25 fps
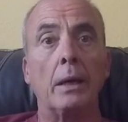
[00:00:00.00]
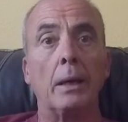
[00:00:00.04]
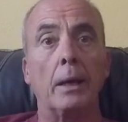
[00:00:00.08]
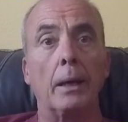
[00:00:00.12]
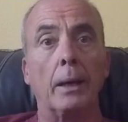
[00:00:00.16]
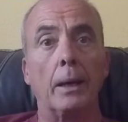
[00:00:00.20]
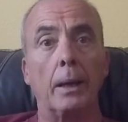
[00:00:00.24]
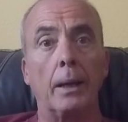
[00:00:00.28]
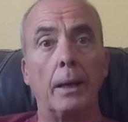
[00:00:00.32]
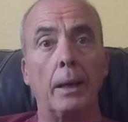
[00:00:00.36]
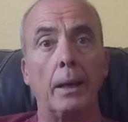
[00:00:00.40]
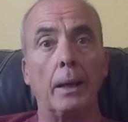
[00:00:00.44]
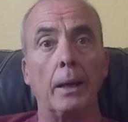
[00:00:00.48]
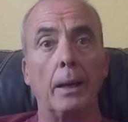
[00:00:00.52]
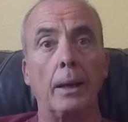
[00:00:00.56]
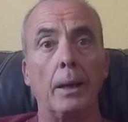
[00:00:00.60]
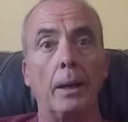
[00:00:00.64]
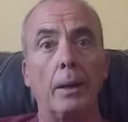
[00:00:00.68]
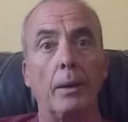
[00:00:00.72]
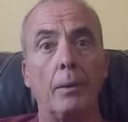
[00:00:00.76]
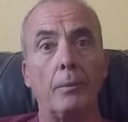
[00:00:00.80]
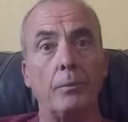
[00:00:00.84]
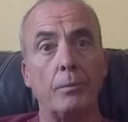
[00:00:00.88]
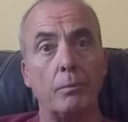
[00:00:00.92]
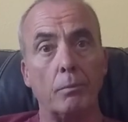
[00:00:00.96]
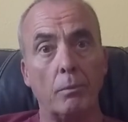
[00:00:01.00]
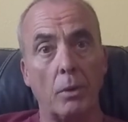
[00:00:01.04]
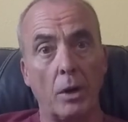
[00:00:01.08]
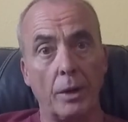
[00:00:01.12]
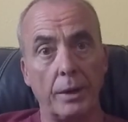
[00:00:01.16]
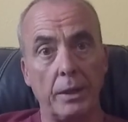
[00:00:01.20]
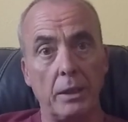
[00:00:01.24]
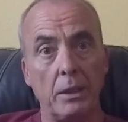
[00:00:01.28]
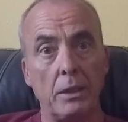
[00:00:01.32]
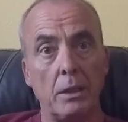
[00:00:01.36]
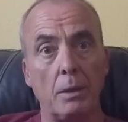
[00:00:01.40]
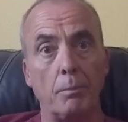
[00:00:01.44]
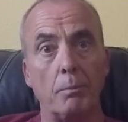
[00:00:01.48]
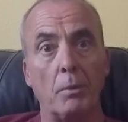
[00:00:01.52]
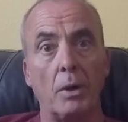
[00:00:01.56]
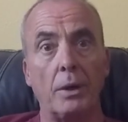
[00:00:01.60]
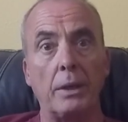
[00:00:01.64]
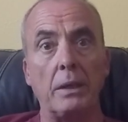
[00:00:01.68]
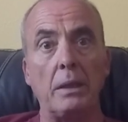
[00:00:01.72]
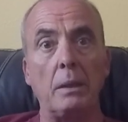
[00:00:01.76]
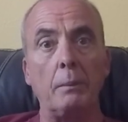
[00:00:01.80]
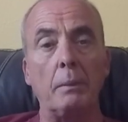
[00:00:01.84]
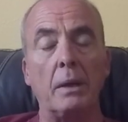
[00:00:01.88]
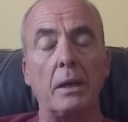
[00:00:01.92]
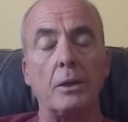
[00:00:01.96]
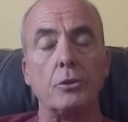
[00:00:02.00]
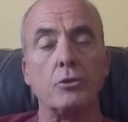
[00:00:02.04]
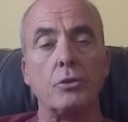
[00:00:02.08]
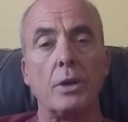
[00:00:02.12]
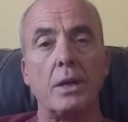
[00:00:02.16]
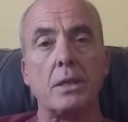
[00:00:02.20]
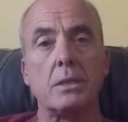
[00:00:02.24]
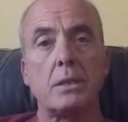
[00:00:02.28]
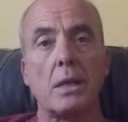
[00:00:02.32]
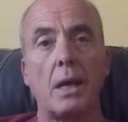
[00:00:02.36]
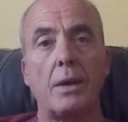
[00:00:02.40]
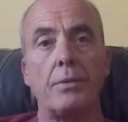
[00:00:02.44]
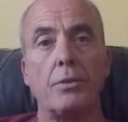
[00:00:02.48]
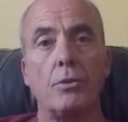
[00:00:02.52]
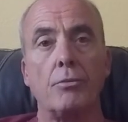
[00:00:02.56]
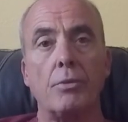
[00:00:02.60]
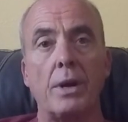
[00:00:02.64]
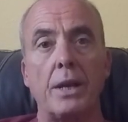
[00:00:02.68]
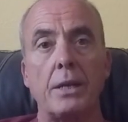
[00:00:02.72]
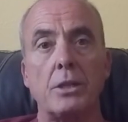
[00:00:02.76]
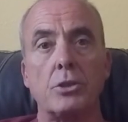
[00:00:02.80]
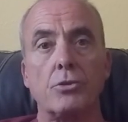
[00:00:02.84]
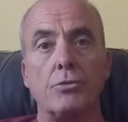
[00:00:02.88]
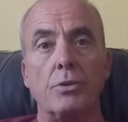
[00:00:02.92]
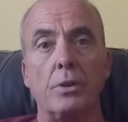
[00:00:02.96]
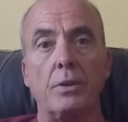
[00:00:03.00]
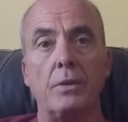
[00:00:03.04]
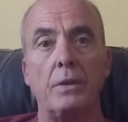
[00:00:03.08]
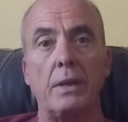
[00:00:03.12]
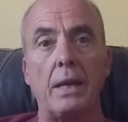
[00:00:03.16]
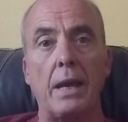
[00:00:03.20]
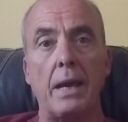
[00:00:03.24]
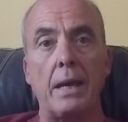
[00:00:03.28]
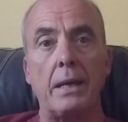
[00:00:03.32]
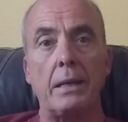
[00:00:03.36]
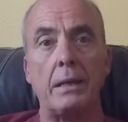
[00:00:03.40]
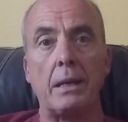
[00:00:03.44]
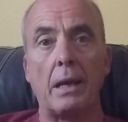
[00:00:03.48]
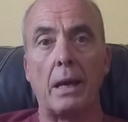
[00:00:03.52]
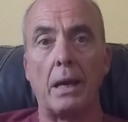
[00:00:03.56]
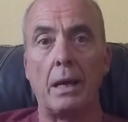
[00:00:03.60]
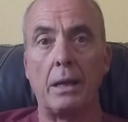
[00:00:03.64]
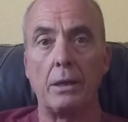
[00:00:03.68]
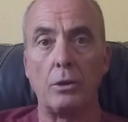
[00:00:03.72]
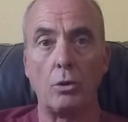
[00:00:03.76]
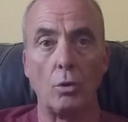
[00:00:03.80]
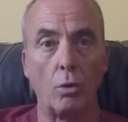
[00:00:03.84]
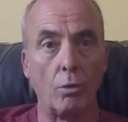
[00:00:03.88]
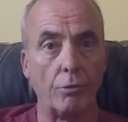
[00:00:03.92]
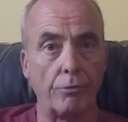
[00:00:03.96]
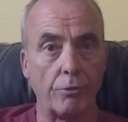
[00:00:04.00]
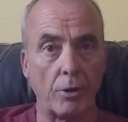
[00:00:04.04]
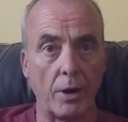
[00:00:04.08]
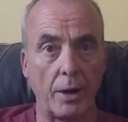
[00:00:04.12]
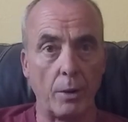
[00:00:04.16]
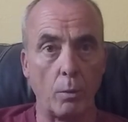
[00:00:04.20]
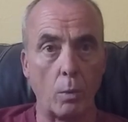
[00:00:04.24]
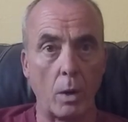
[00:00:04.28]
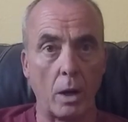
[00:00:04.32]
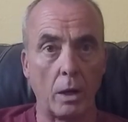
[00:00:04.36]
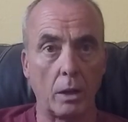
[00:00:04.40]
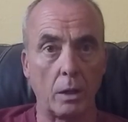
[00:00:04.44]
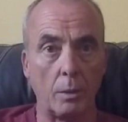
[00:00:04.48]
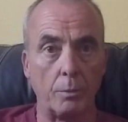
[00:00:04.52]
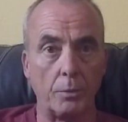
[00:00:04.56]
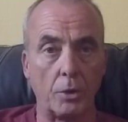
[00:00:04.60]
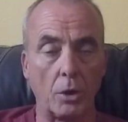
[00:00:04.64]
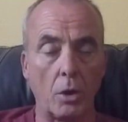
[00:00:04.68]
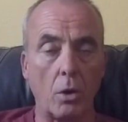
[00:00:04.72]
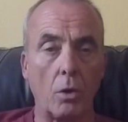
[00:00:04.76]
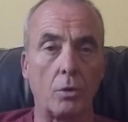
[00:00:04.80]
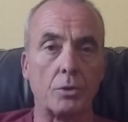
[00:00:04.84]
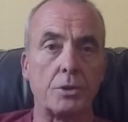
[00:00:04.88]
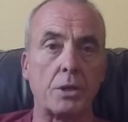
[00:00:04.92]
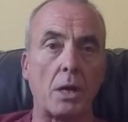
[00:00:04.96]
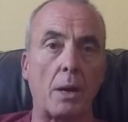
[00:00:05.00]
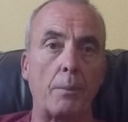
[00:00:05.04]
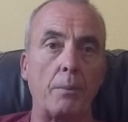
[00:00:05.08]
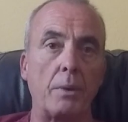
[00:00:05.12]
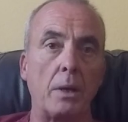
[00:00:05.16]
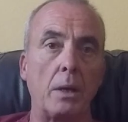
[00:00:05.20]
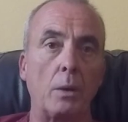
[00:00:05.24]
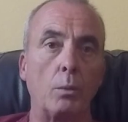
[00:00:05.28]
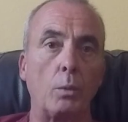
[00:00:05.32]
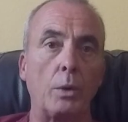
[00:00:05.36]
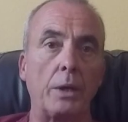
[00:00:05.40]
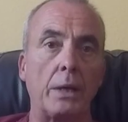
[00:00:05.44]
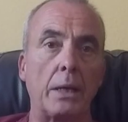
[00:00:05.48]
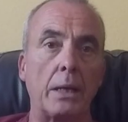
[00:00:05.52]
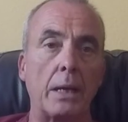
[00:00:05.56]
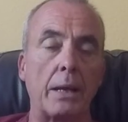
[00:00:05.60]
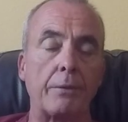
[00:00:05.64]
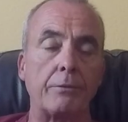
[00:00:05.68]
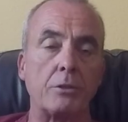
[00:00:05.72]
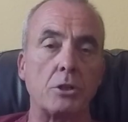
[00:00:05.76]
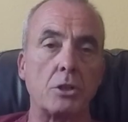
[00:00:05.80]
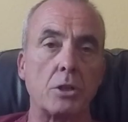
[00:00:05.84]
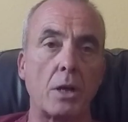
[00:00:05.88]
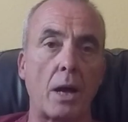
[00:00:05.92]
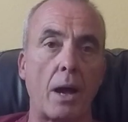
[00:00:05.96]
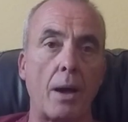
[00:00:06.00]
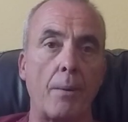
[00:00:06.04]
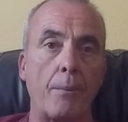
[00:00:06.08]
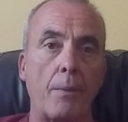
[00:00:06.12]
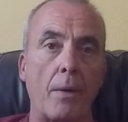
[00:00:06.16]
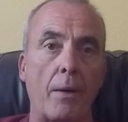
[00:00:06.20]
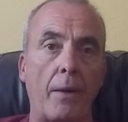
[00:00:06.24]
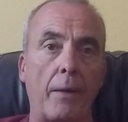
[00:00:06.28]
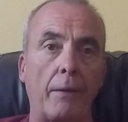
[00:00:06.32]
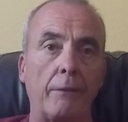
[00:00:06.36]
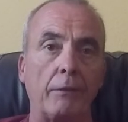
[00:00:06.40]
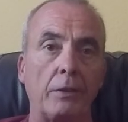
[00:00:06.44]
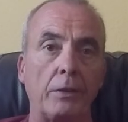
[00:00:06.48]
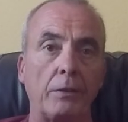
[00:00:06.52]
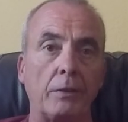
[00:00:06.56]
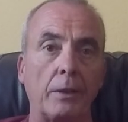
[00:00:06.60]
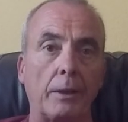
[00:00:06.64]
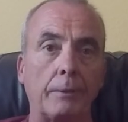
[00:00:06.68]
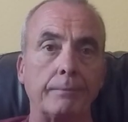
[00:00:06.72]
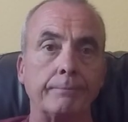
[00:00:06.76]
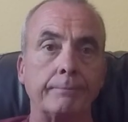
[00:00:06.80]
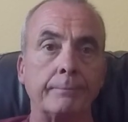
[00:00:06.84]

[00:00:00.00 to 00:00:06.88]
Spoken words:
my email address and the rates are at the end, and you're very welcome to contact me and we can have a chat about everything.